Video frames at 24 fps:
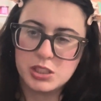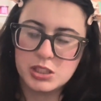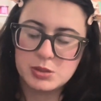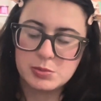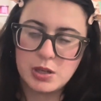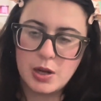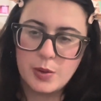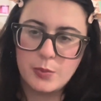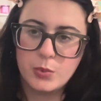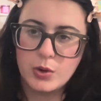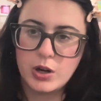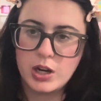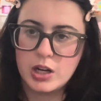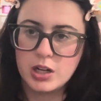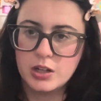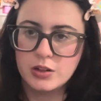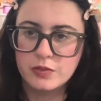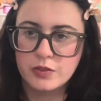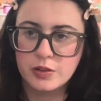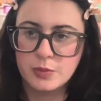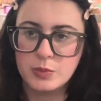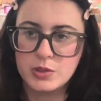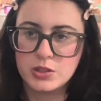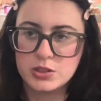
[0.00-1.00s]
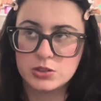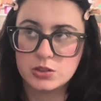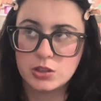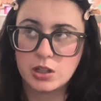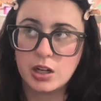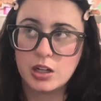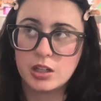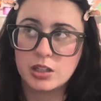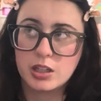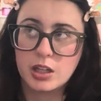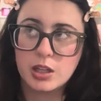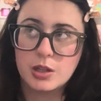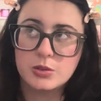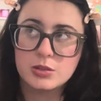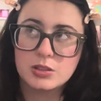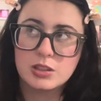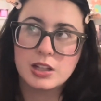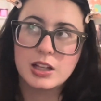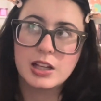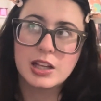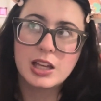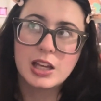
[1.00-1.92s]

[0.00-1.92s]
My brain from the start, I kind of was like,